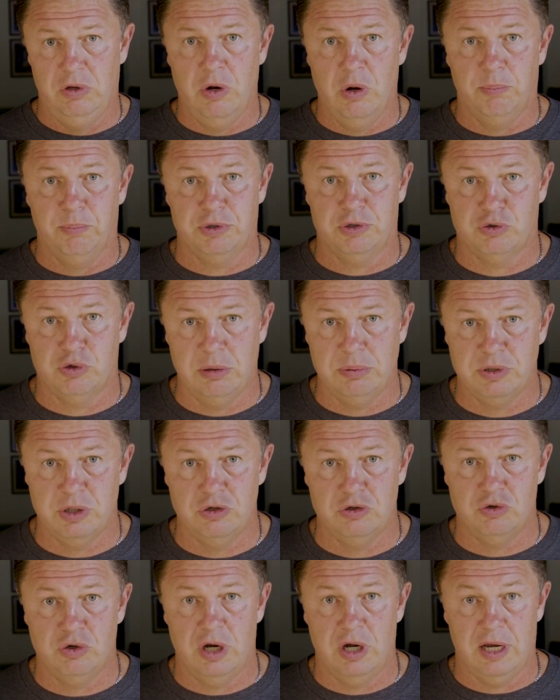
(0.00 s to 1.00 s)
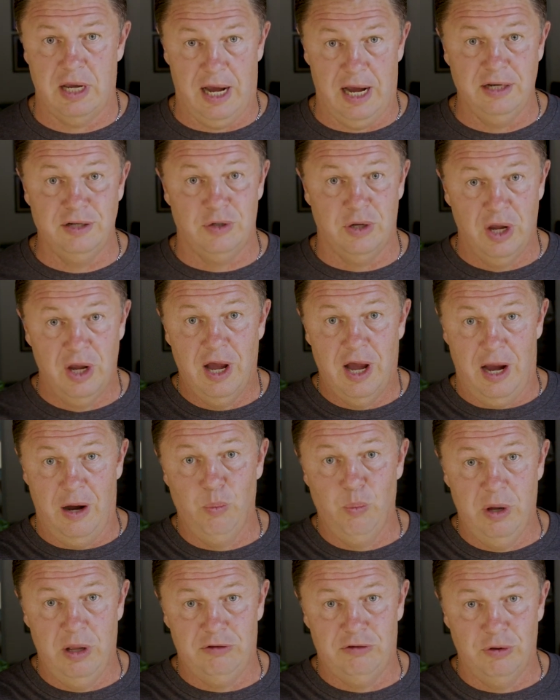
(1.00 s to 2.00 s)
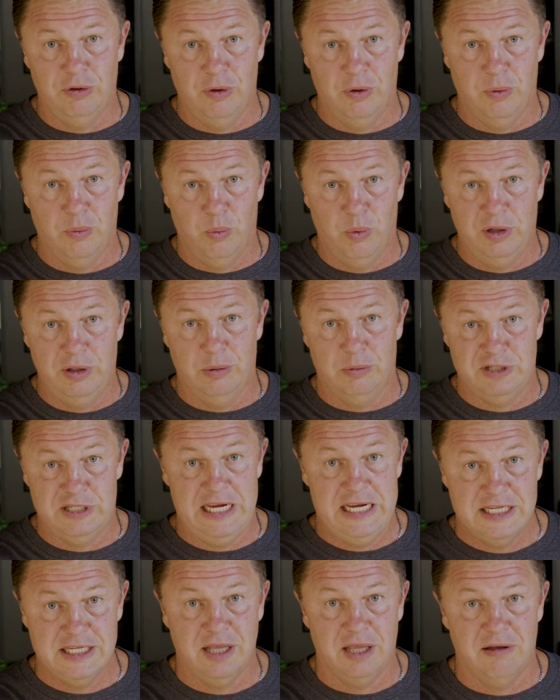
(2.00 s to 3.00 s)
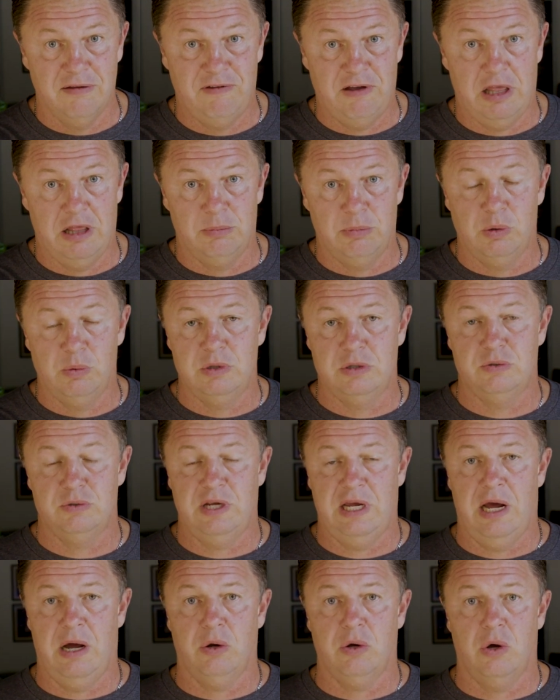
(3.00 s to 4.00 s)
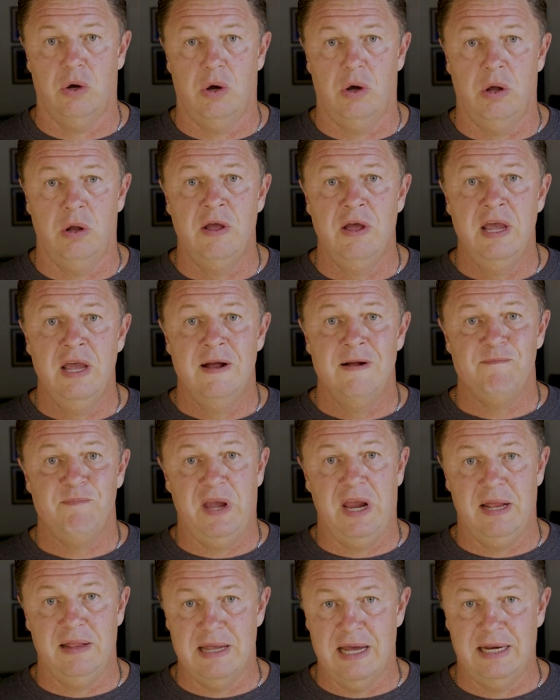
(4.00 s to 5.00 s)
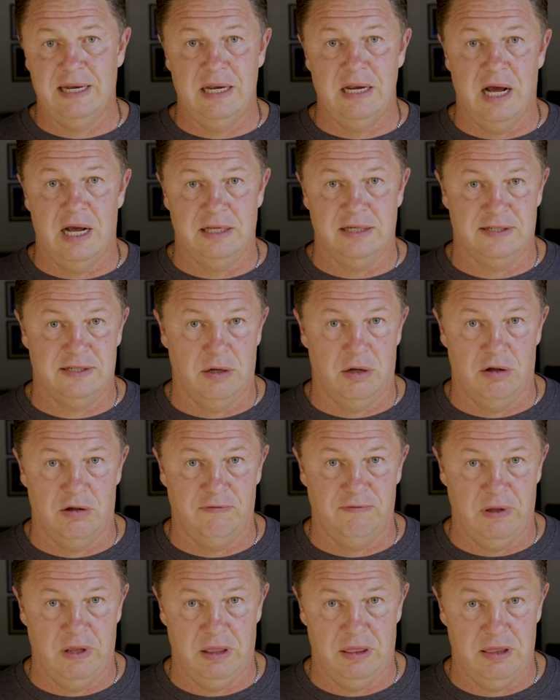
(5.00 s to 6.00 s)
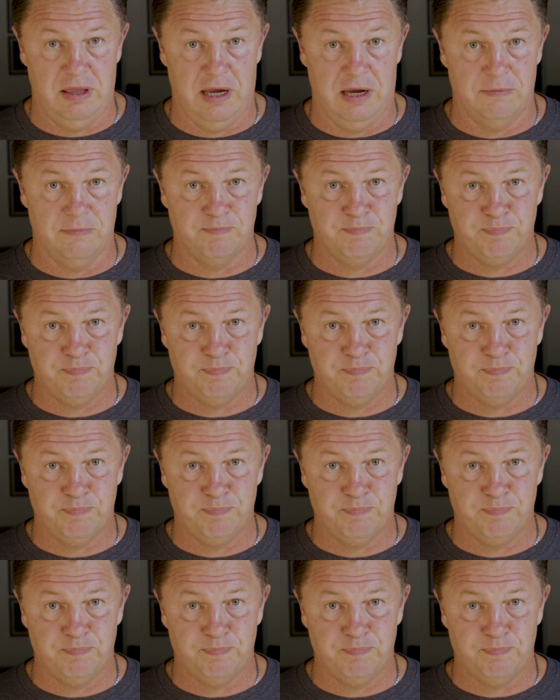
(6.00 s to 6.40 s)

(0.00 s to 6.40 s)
prescription drug. I went to the one that was easily available, which was alcohol, and that did not solve a thing.